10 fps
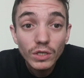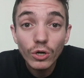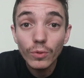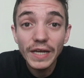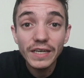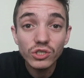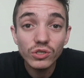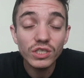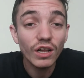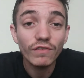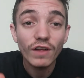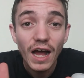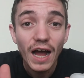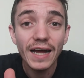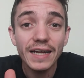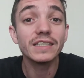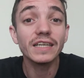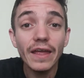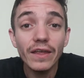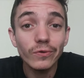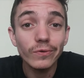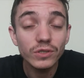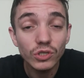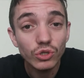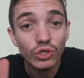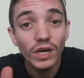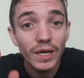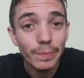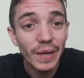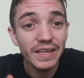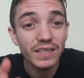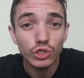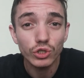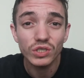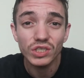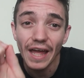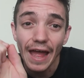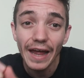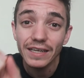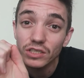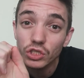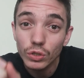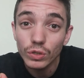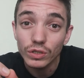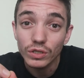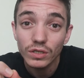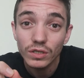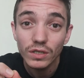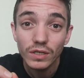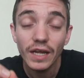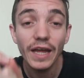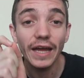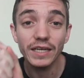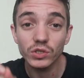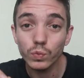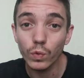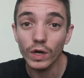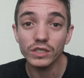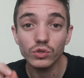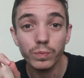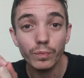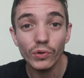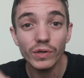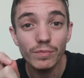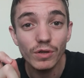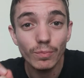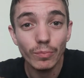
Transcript: Go make it yourself. I dare you to try and make a juice as good as what your premium